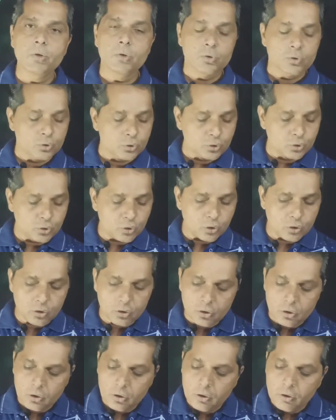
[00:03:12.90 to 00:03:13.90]

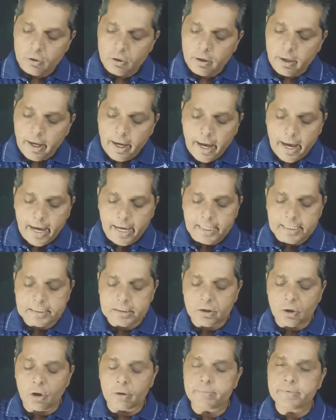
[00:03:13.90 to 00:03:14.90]
So
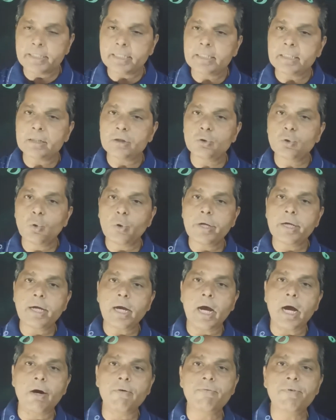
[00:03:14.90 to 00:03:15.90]
as the object is
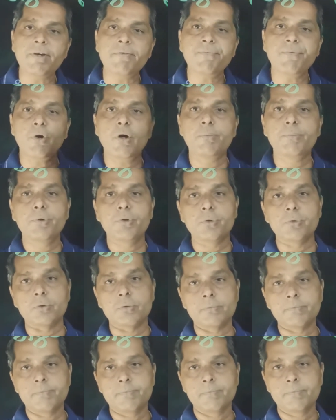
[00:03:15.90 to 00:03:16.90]
going away from
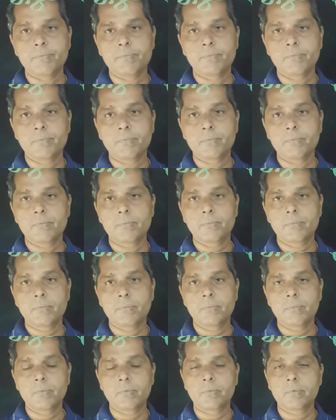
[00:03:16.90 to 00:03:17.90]
you,
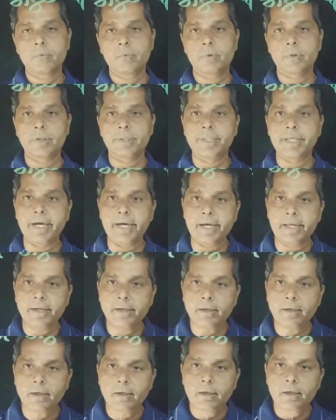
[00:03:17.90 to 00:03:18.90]

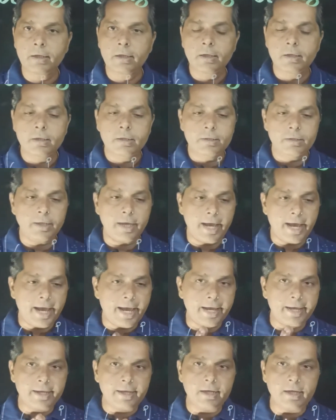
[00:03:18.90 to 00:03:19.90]
then the
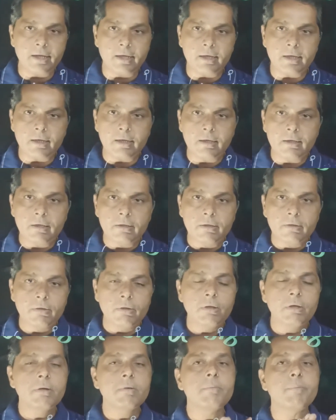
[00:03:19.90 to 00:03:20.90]
angle
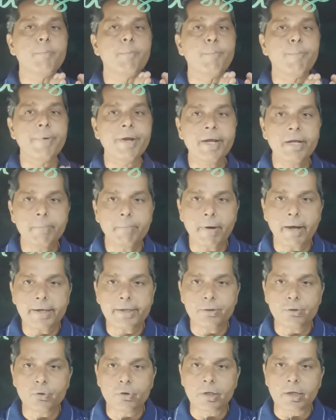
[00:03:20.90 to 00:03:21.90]
made by
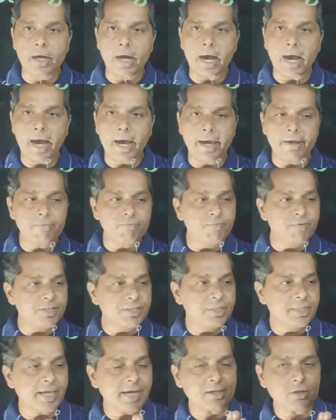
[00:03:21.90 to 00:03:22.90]
your eye
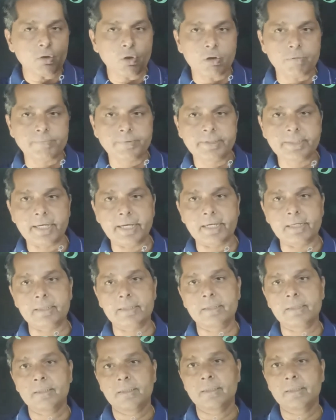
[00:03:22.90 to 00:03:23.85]
with that object,